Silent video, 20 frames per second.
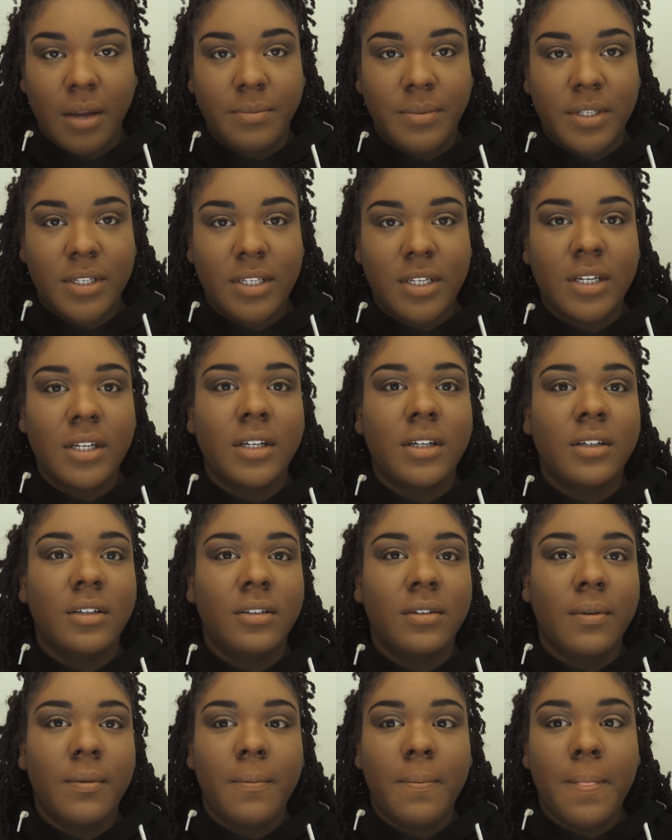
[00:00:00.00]
sick.
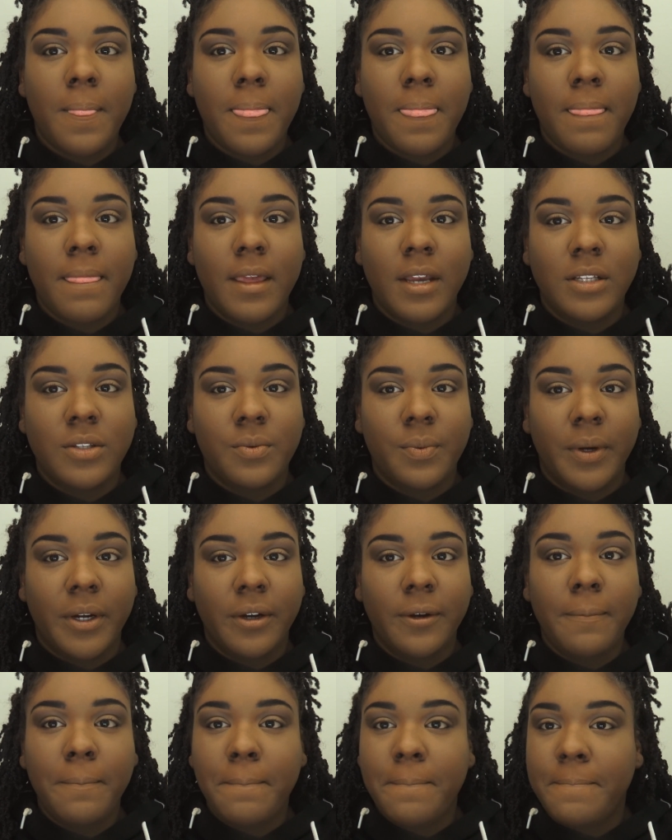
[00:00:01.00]
It's
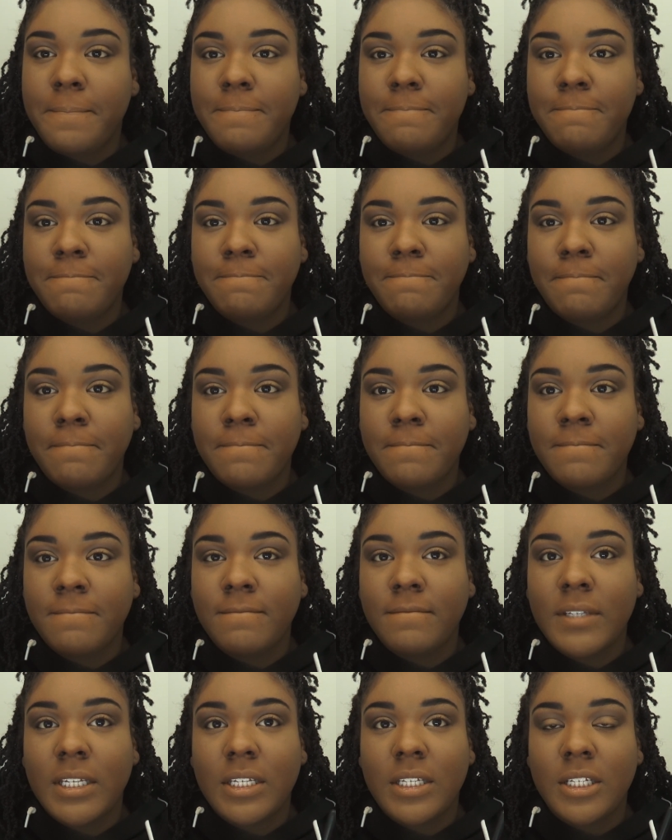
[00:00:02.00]
weird.
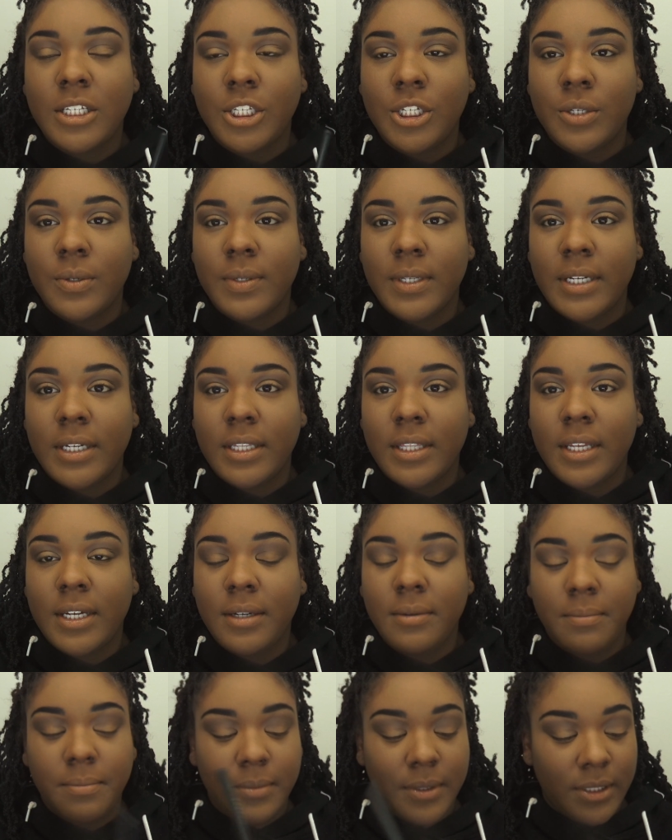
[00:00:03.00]
I don't like
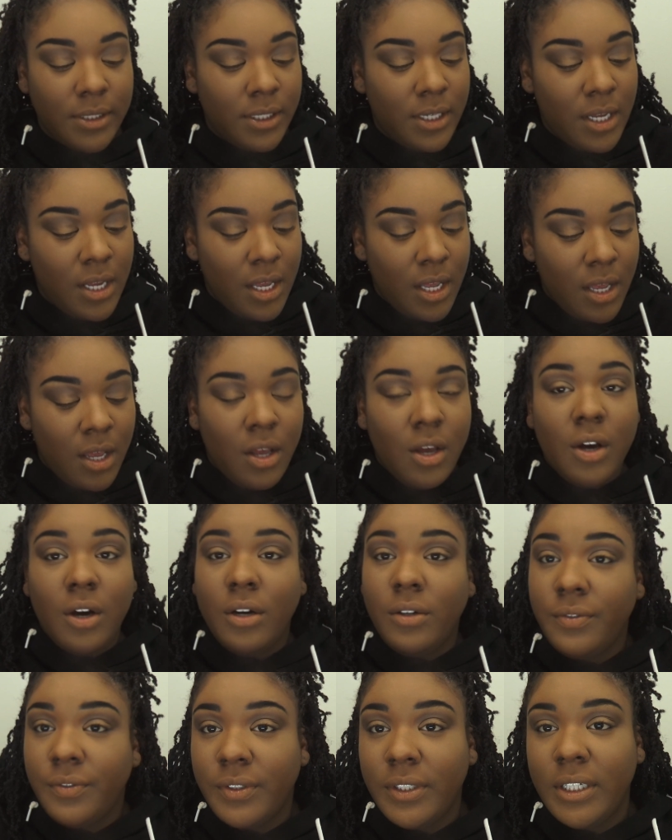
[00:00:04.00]
that, but
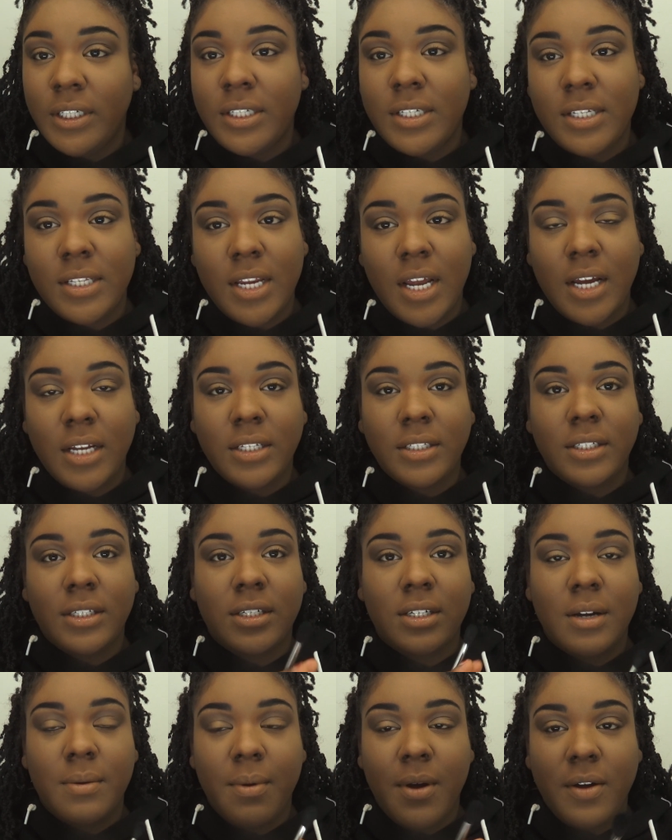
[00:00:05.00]
hopefully it does
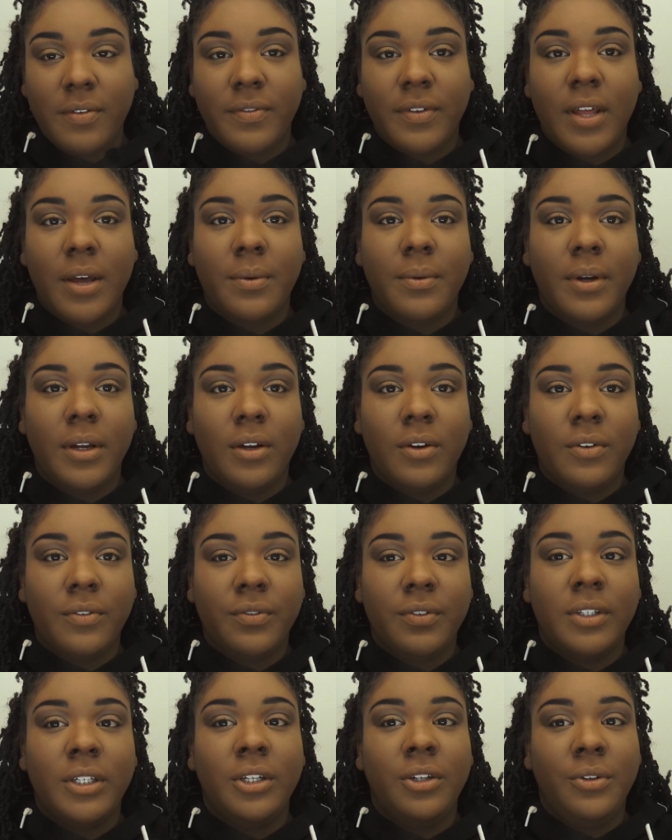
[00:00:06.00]
not come off that way.
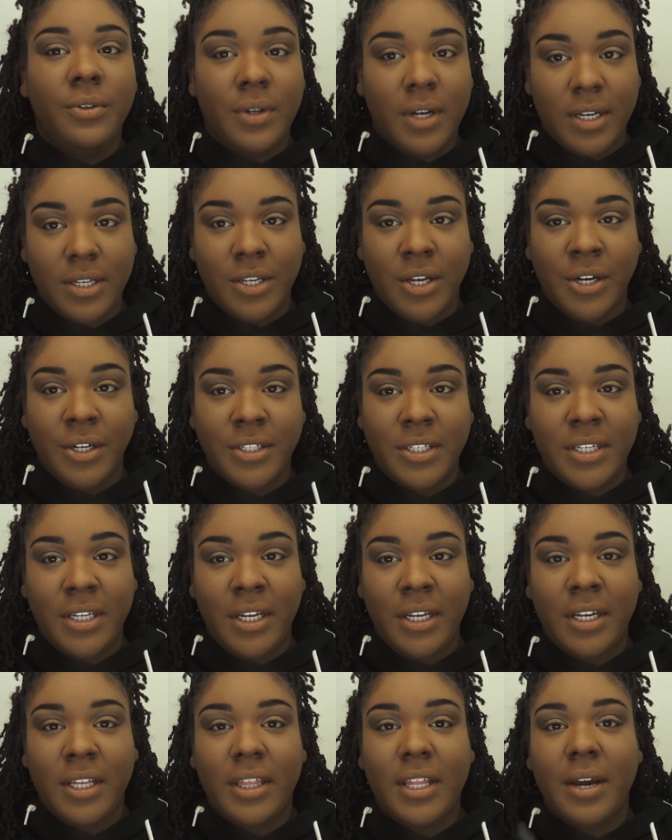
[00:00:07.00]
Hopefully you guys aren't
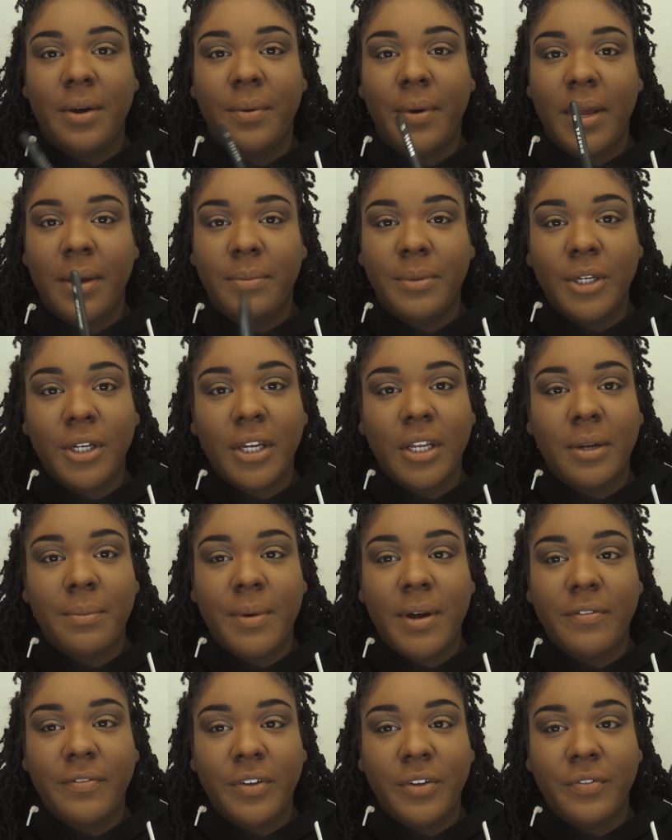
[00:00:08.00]
seeing it that way. I'm looking at
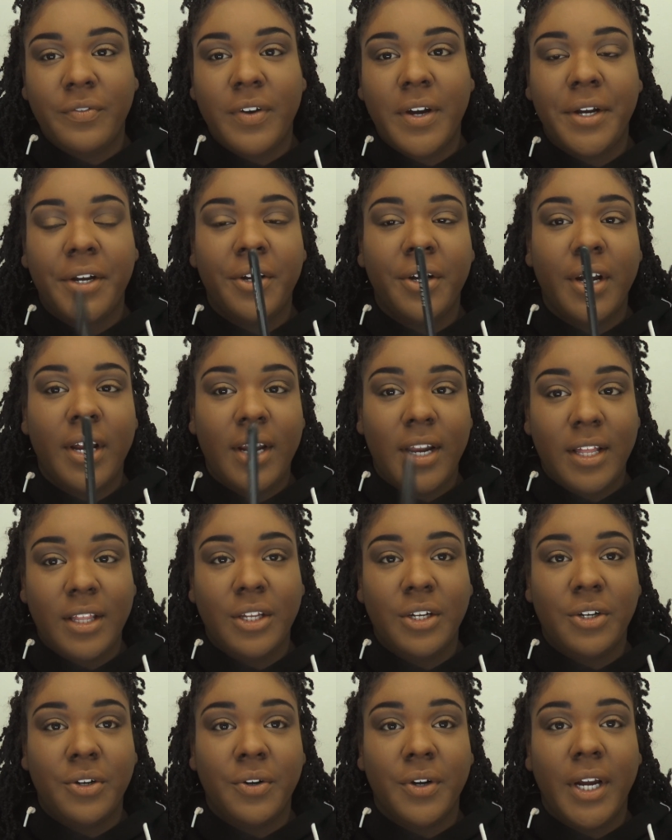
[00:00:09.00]
my viewfinder and I
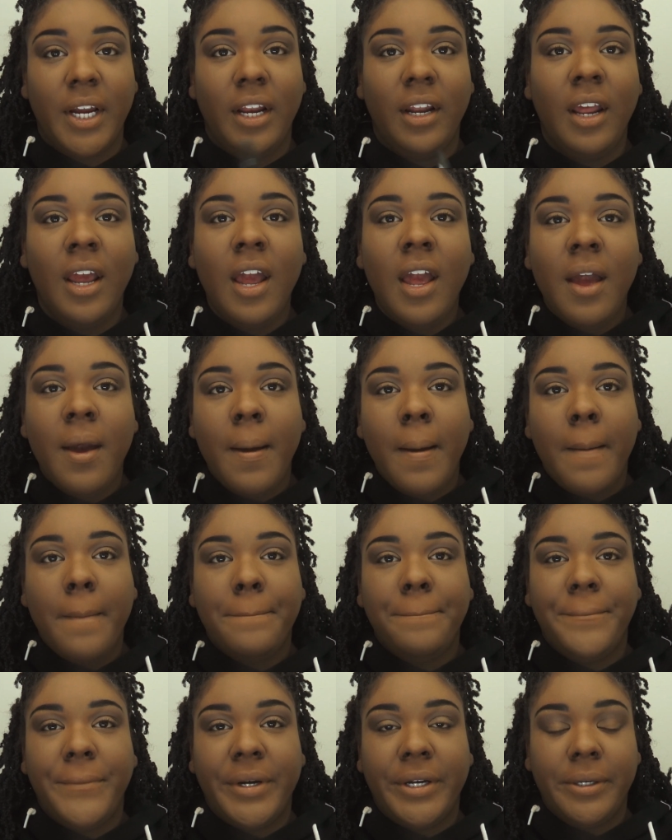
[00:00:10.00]
look green.
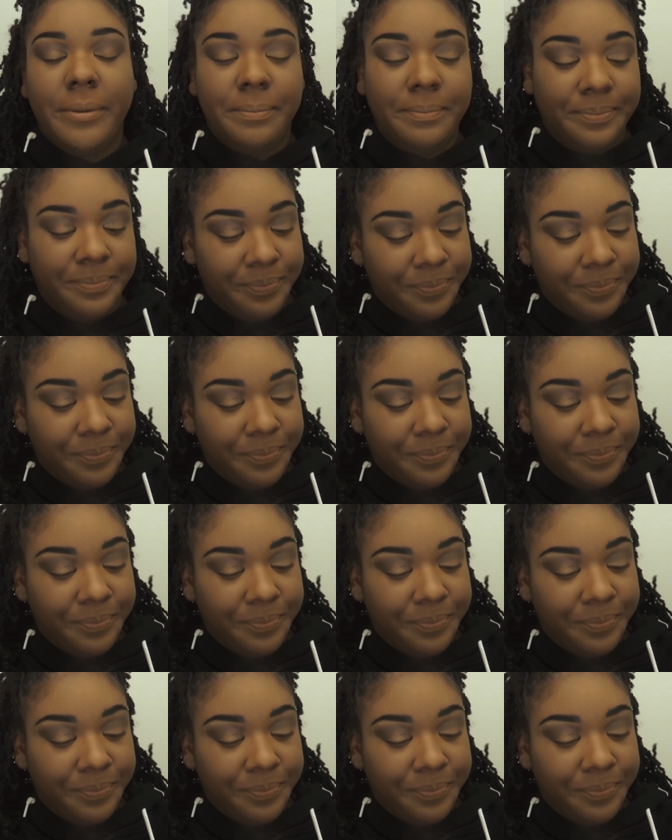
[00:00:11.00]
But